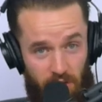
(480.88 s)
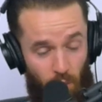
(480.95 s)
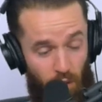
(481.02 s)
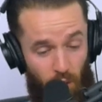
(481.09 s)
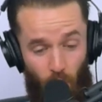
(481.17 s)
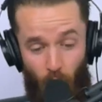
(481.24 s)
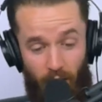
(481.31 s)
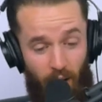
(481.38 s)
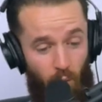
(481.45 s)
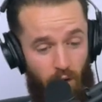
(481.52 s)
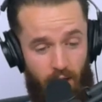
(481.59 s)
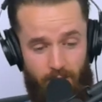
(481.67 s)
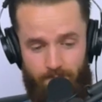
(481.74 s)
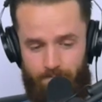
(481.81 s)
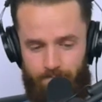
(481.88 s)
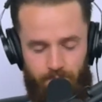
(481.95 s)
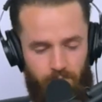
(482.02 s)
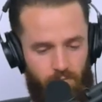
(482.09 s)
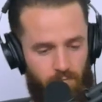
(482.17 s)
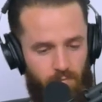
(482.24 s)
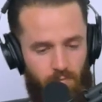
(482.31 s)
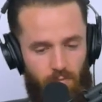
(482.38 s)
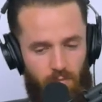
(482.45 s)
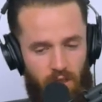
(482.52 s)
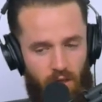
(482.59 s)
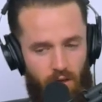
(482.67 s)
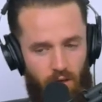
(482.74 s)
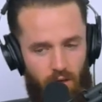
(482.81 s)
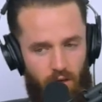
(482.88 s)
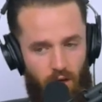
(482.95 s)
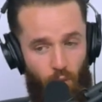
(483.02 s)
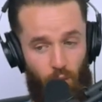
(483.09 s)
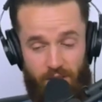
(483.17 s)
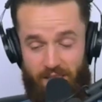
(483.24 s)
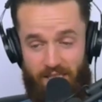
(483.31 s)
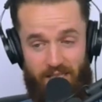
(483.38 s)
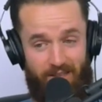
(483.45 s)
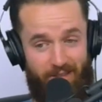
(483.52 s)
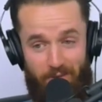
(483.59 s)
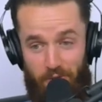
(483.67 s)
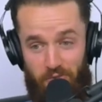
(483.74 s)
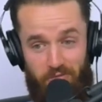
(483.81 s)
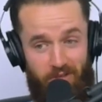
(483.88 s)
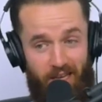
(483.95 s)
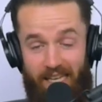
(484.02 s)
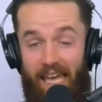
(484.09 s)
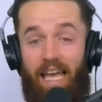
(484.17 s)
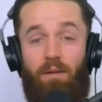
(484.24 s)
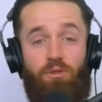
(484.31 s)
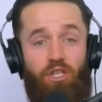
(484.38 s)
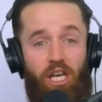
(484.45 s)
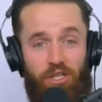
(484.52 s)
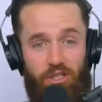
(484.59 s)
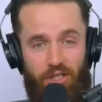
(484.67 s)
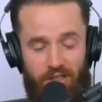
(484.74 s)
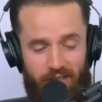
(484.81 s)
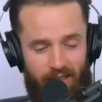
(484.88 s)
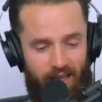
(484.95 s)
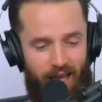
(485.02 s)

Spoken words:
to work when I want was a game changer.